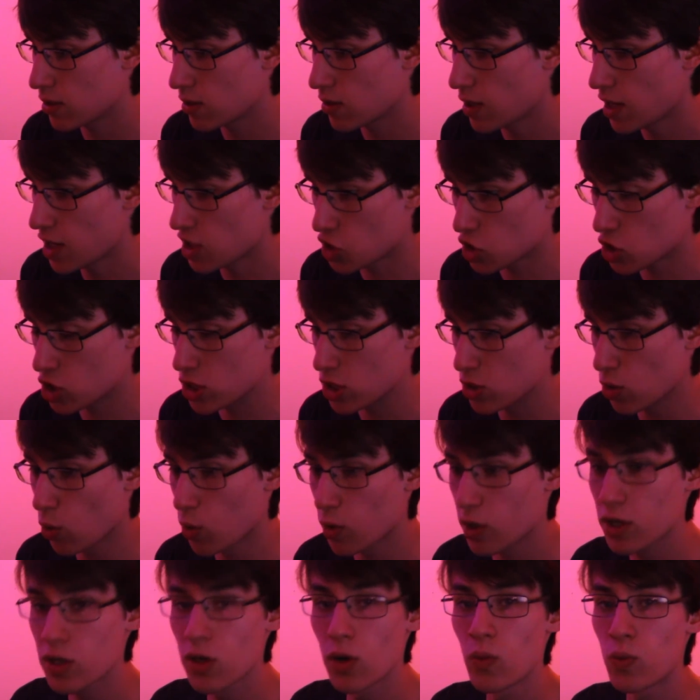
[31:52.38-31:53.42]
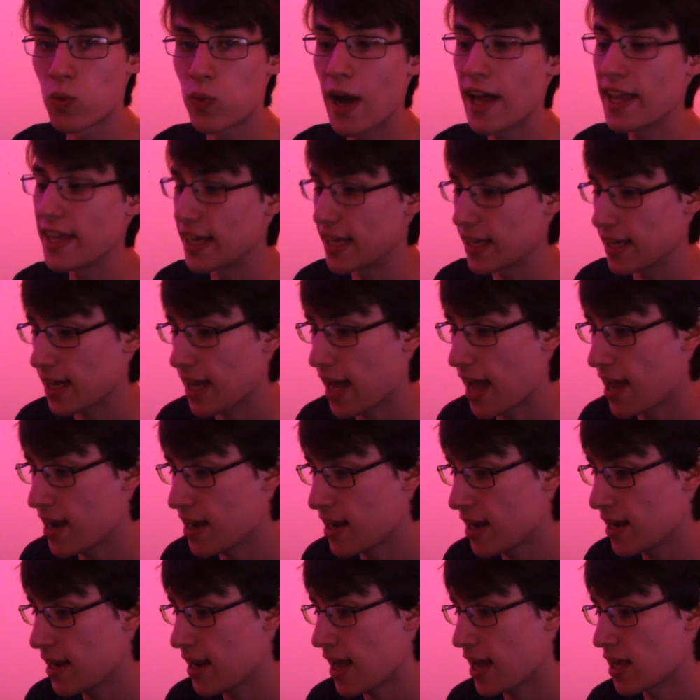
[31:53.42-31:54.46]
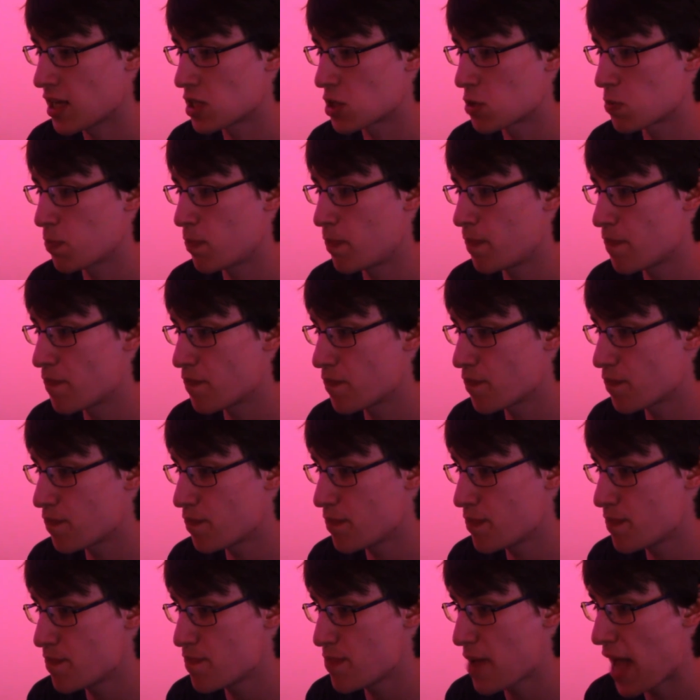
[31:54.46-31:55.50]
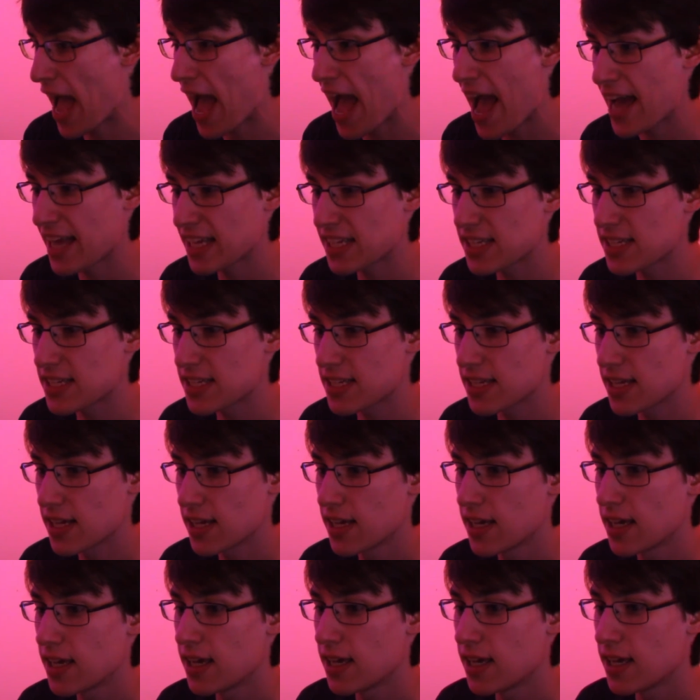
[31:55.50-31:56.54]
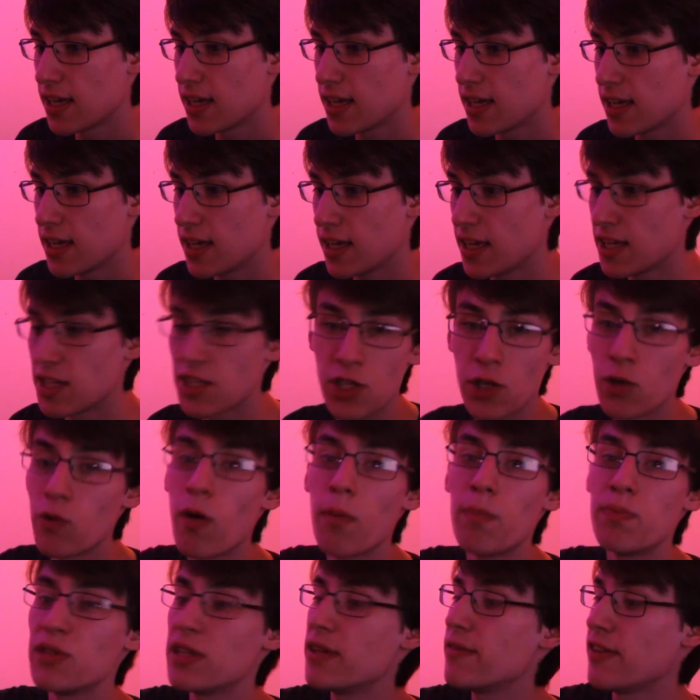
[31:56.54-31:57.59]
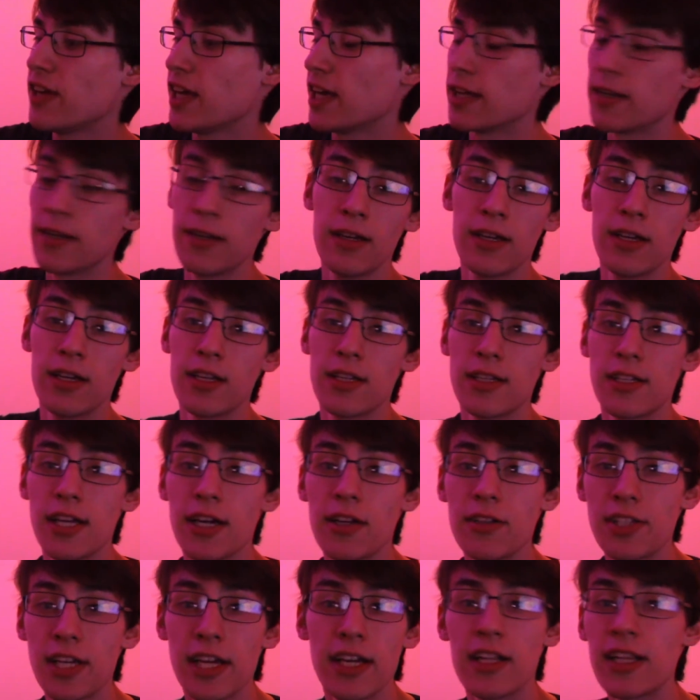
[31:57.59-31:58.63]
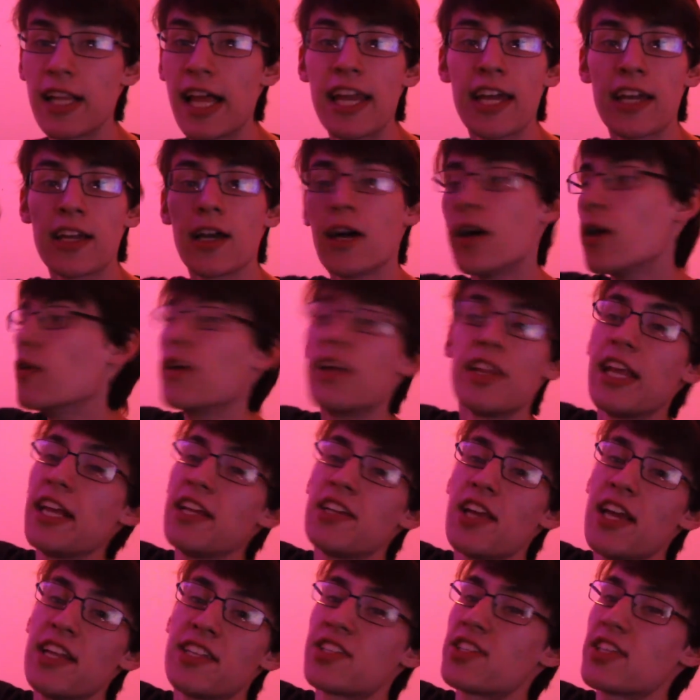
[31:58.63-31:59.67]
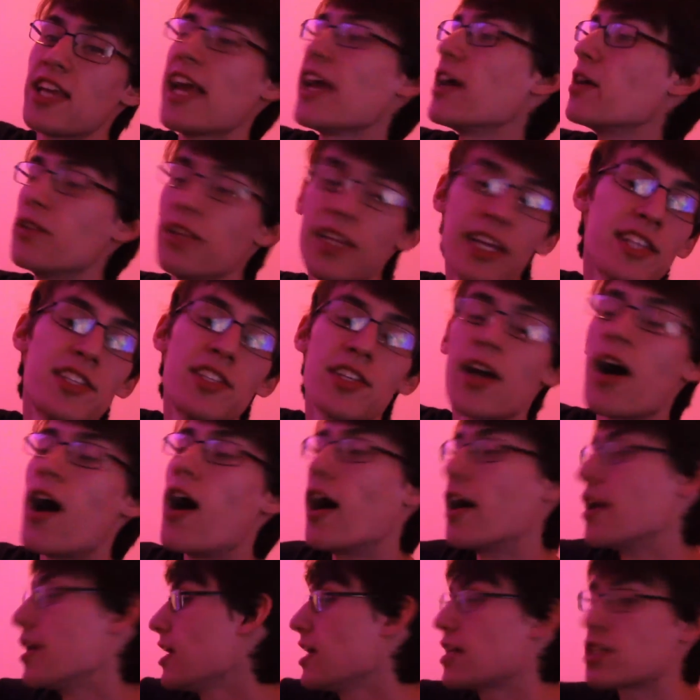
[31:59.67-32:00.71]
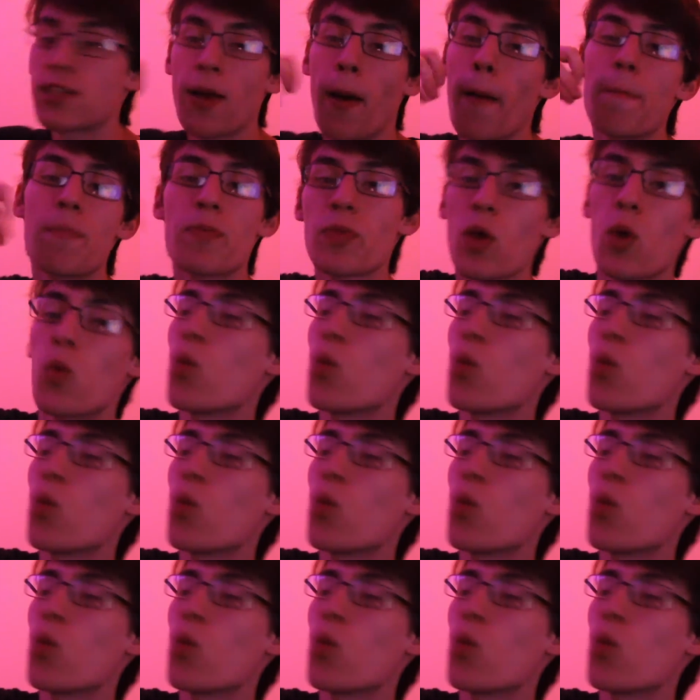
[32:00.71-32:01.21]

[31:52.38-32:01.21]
historical relic, and it has passed into oblivion. Telltale let it go. It's sailed. It's gone. It's up.